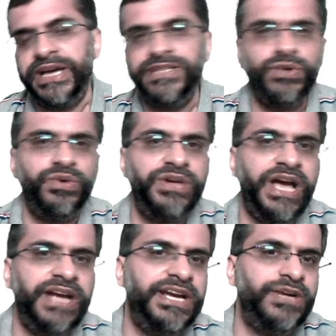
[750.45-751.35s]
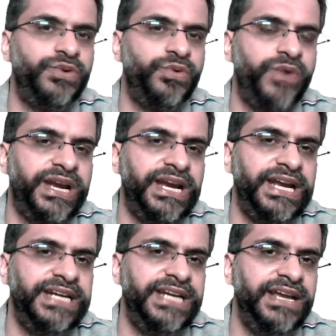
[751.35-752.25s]
it's a good idea to
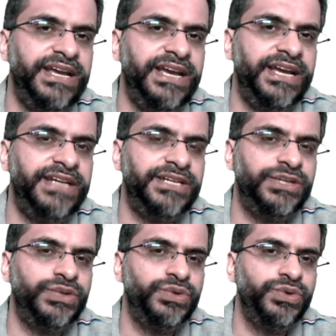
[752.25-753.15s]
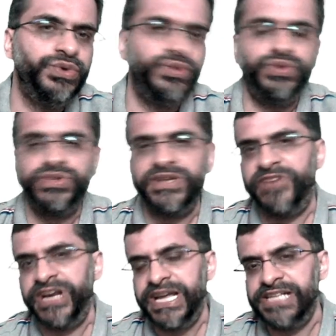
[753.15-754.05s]
quickly delegate the to-dos to
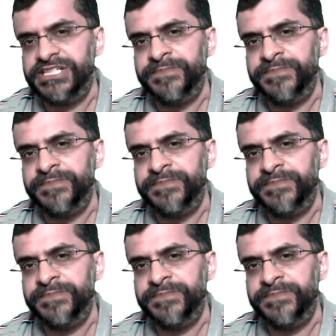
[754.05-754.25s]
someone else.